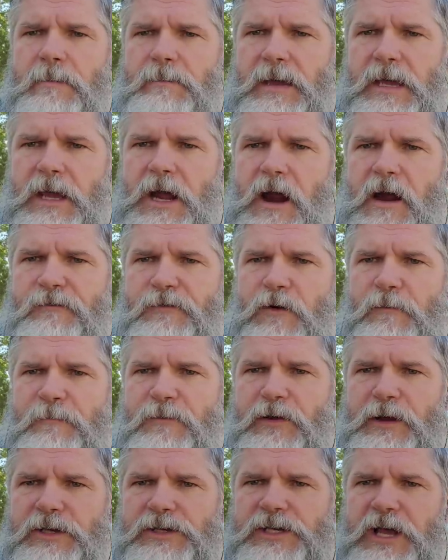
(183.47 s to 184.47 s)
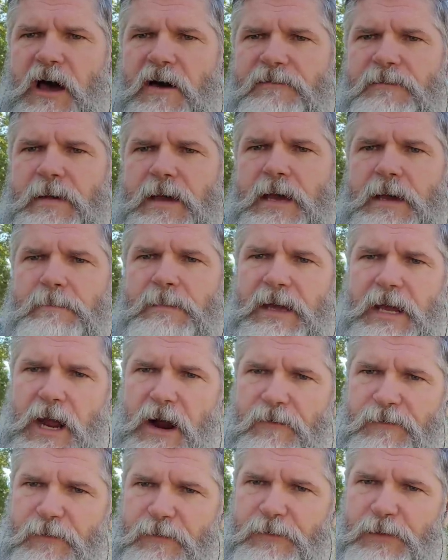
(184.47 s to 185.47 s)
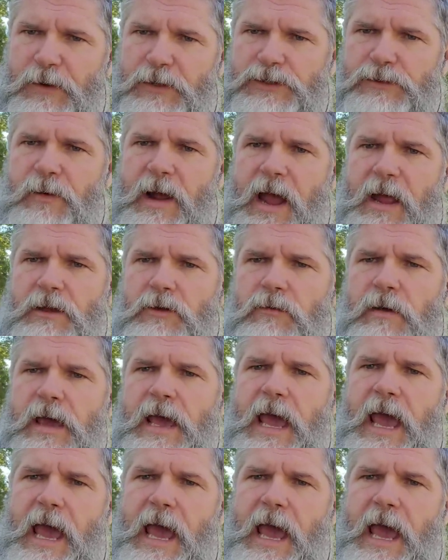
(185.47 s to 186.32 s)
be careful for yourself, be careful for those around you,